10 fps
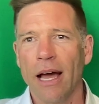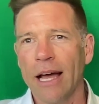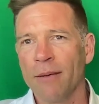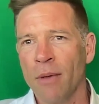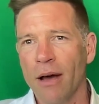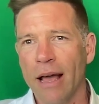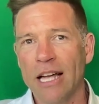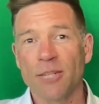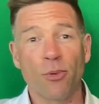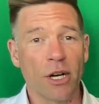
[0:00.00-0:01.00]
and my
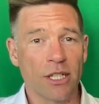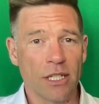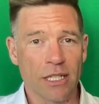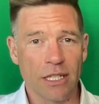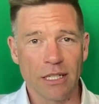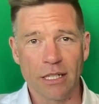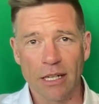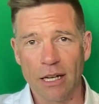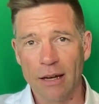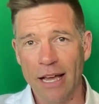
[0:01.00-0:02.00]
aspirations and
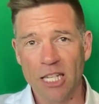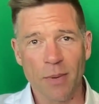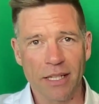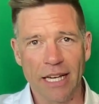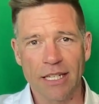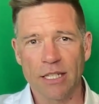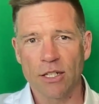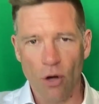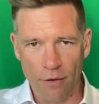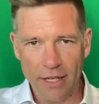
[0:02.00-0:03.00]

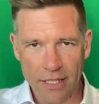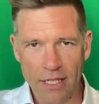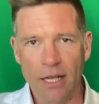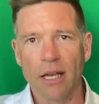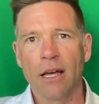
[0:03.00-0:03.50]
expectations of it.